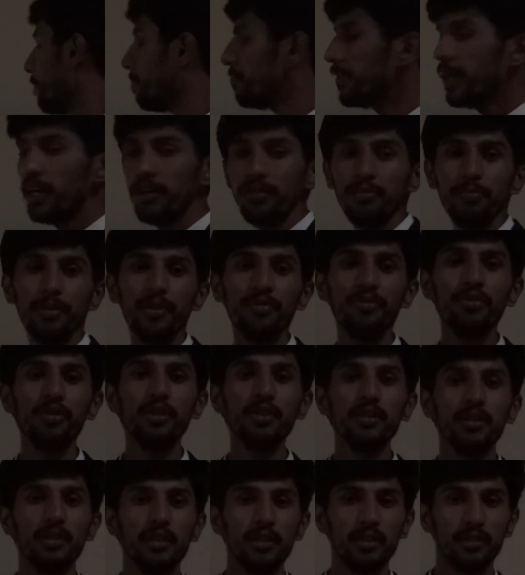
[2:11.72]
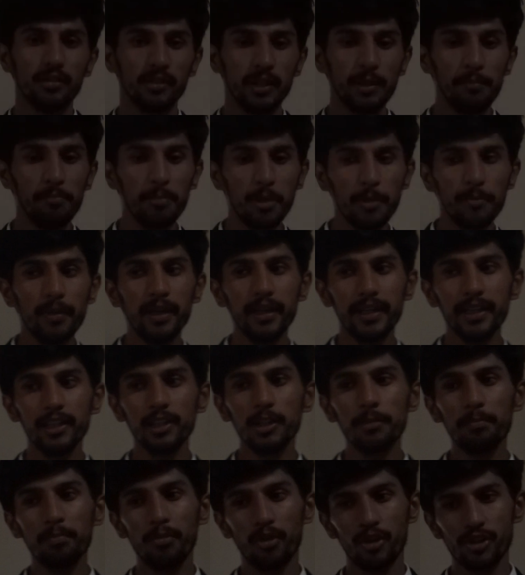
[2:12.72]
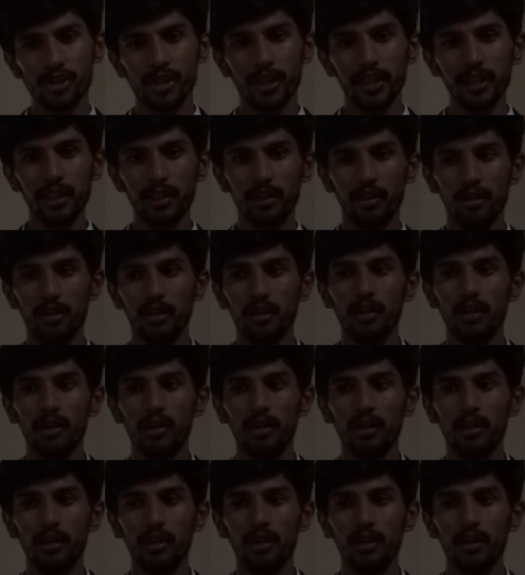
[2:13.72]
Now before implementing the project,